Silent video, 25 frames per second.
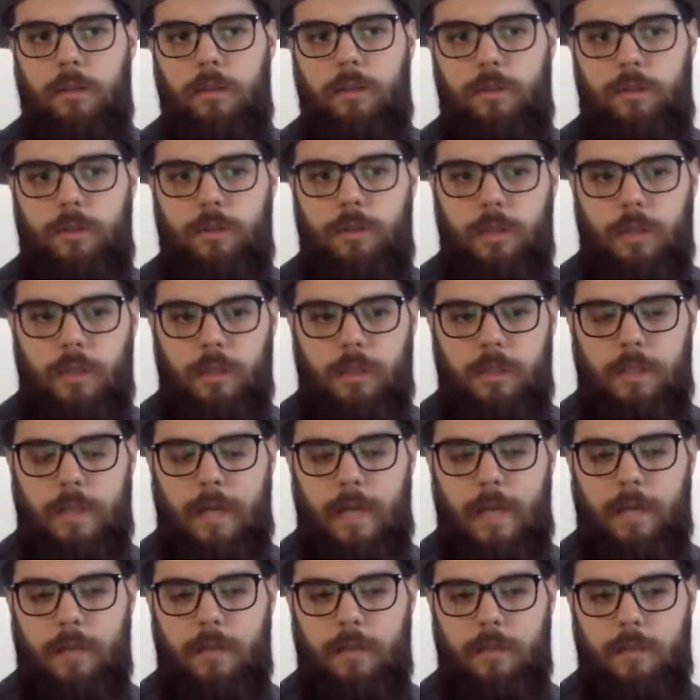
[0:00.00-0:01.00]
just
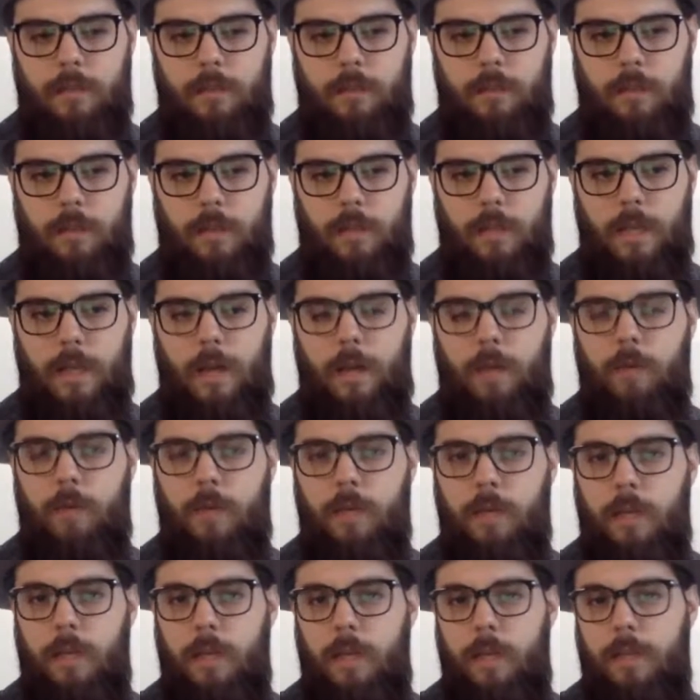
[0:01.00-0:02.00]
as
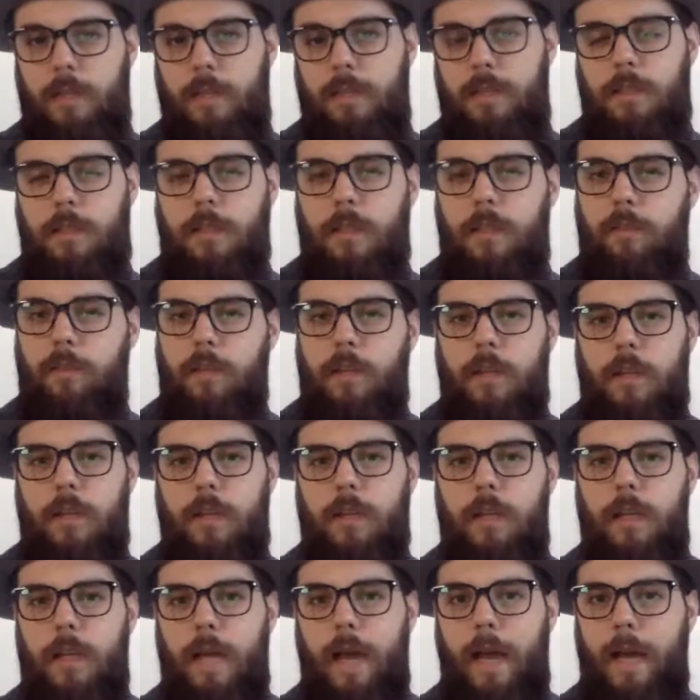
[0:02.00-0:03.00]
loudly and
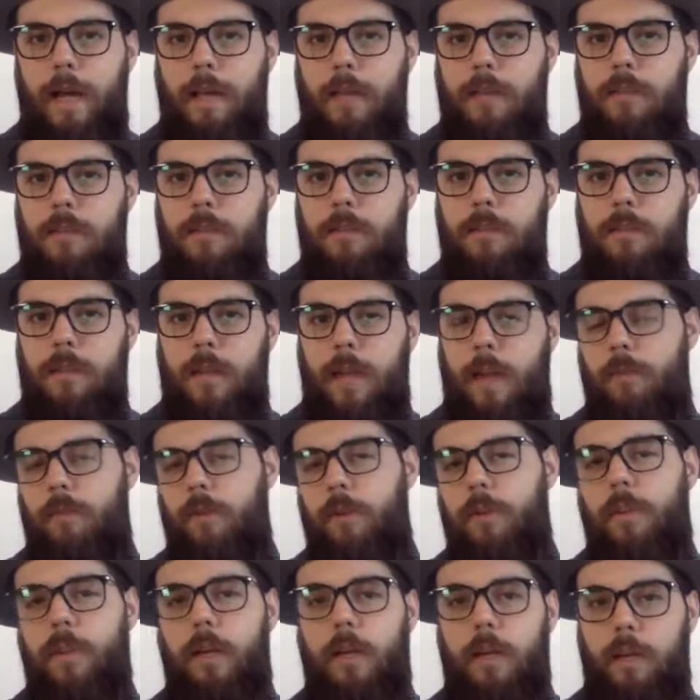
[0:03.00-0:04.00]
significantly as
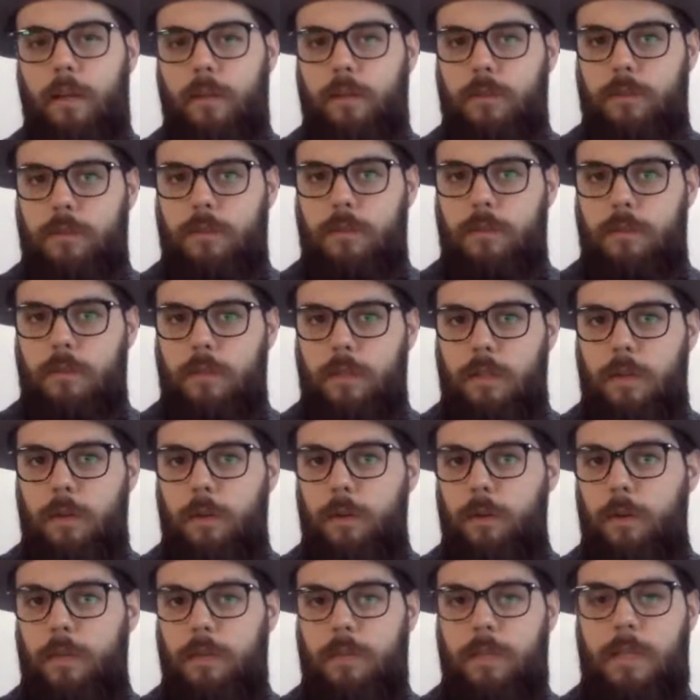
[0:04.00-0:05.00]
everything else,
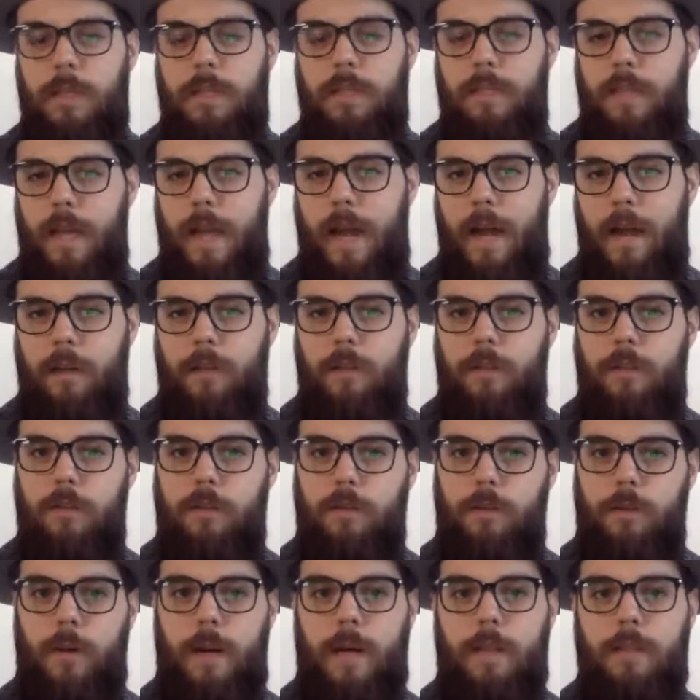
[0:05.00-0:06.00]
as the actors
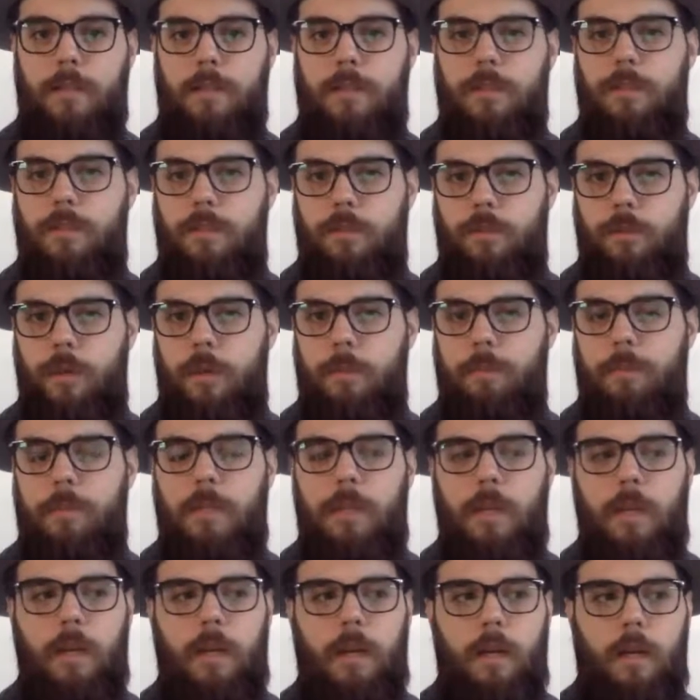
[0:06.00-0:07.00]
or as the script.
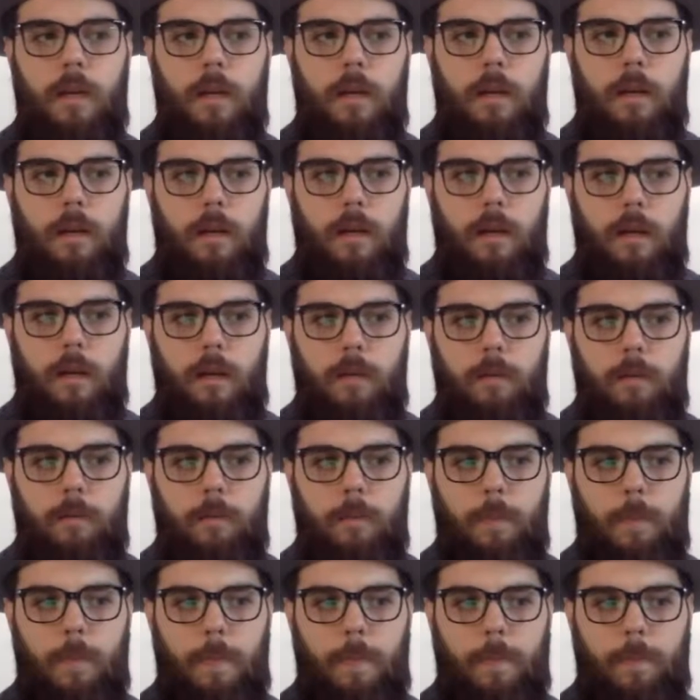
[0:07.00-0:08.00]

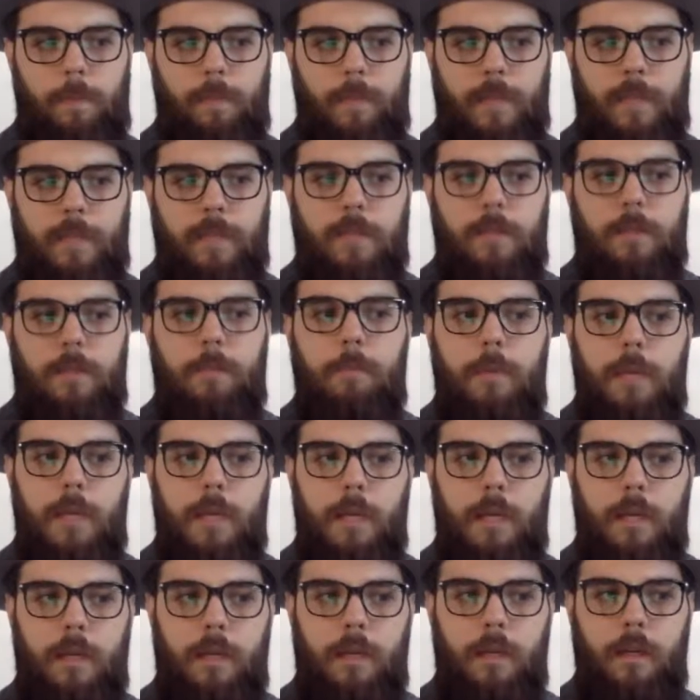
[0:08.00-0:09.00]
And to
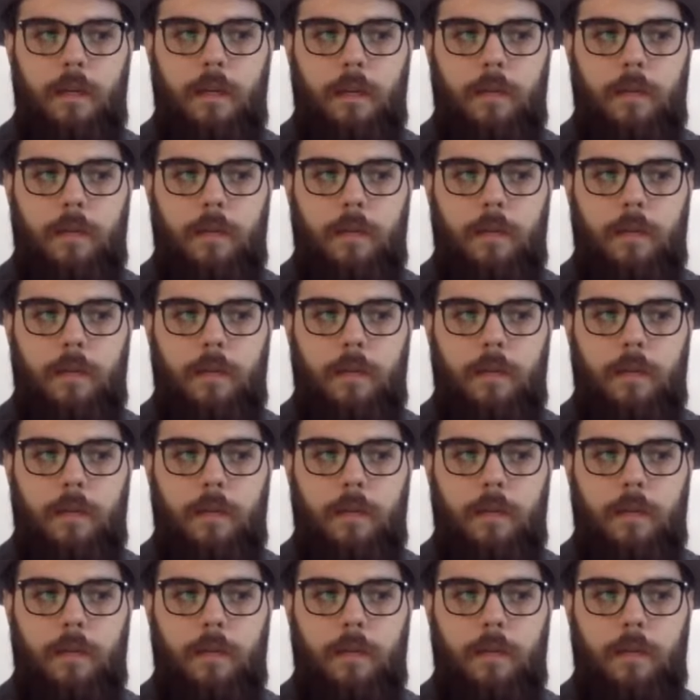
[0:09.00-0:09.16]
me,